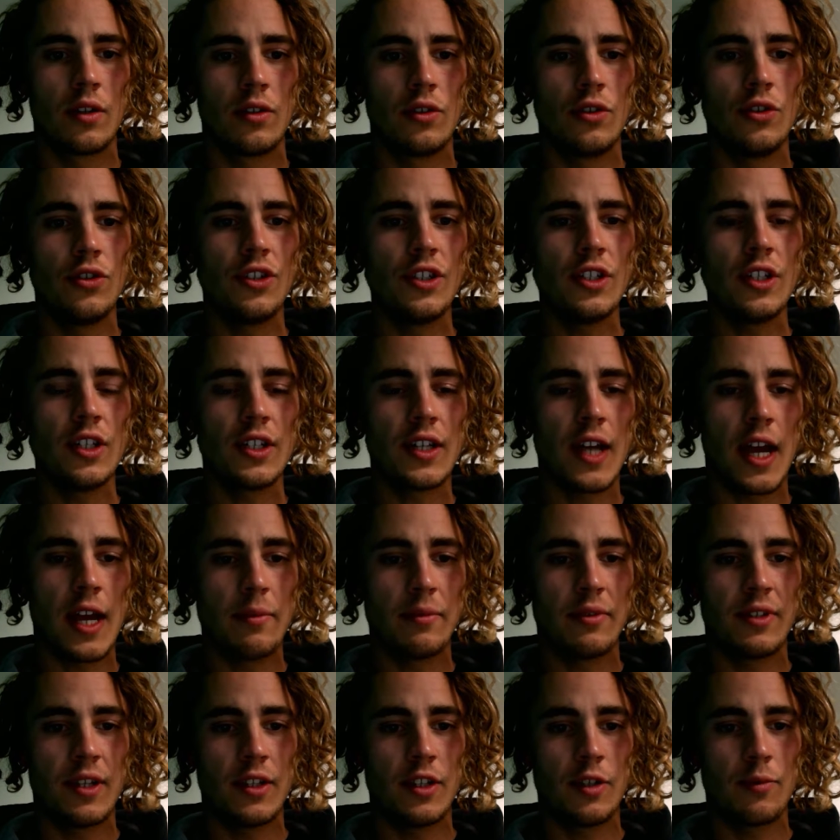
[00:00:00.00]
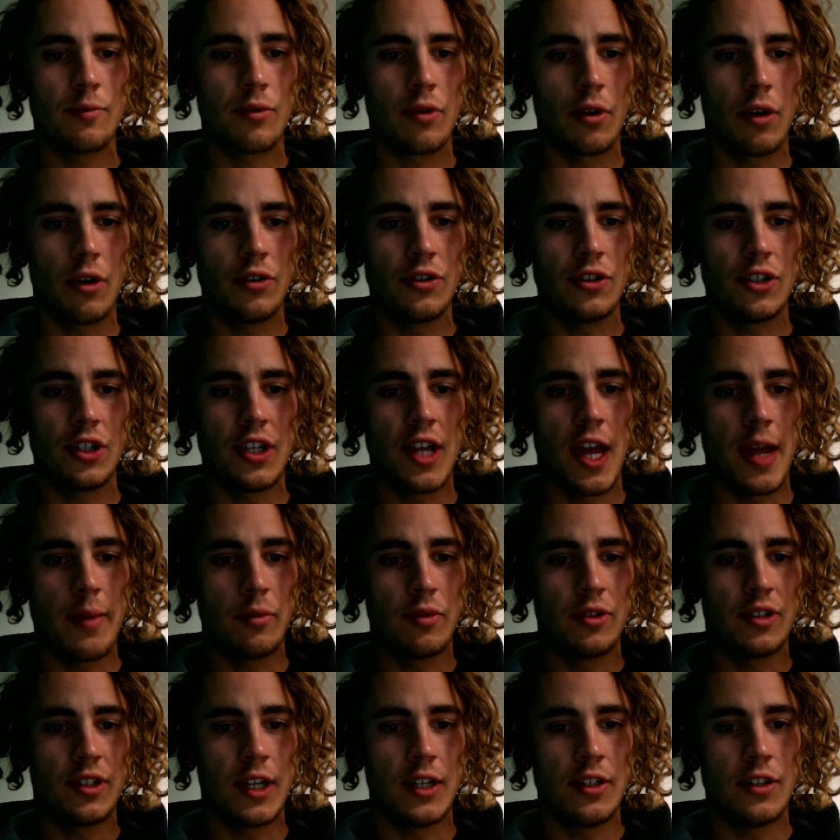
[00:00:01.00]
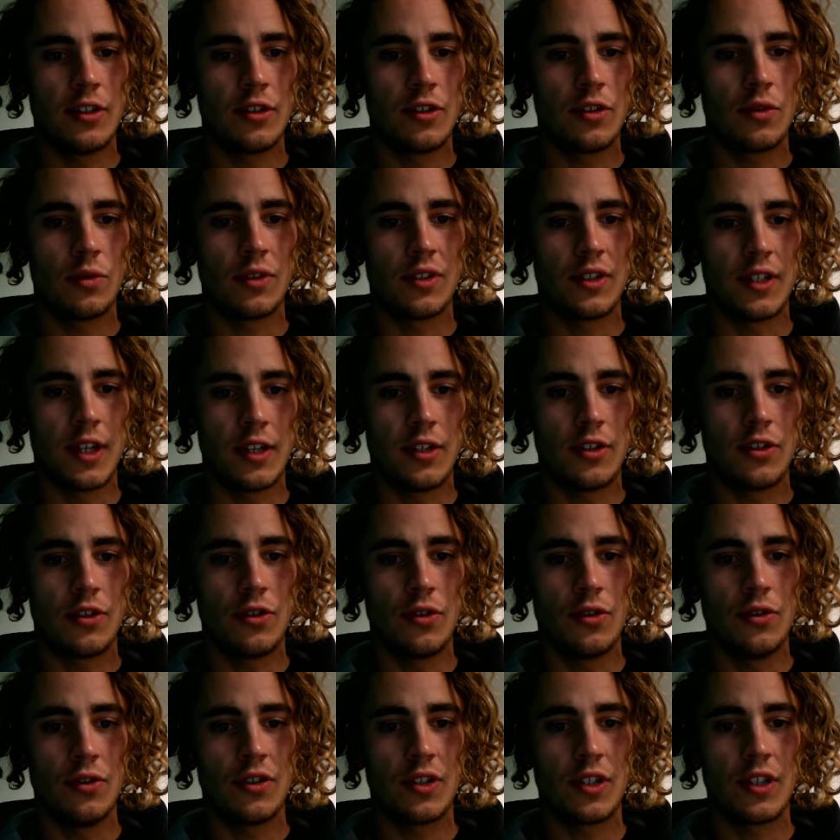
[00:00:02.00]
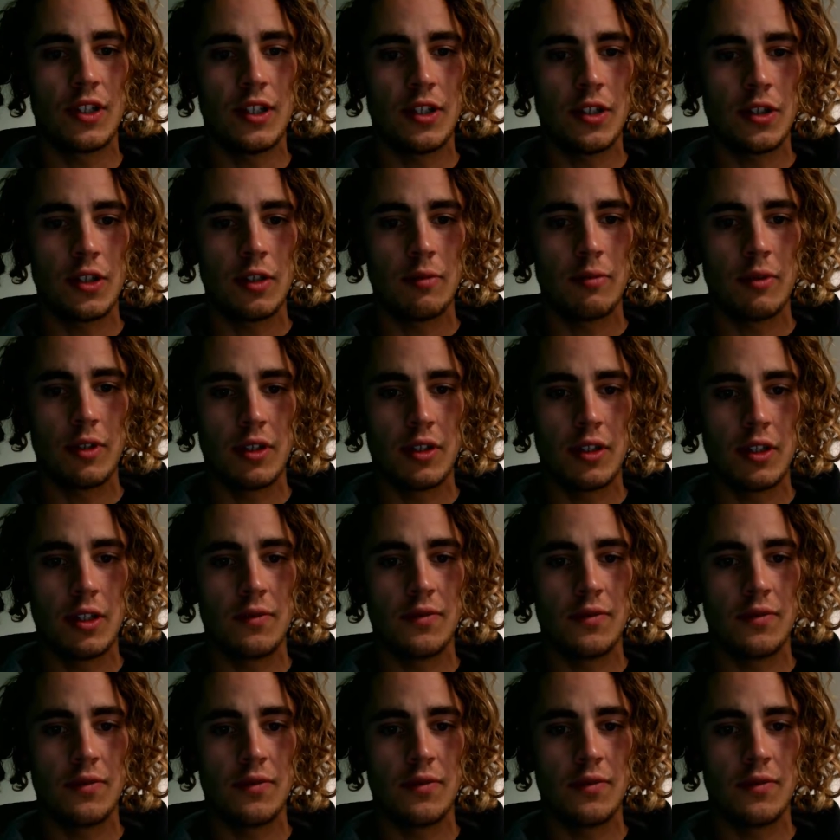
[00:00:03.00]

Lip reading: Using a game sense approach enables teachers to assess students' initial ability of a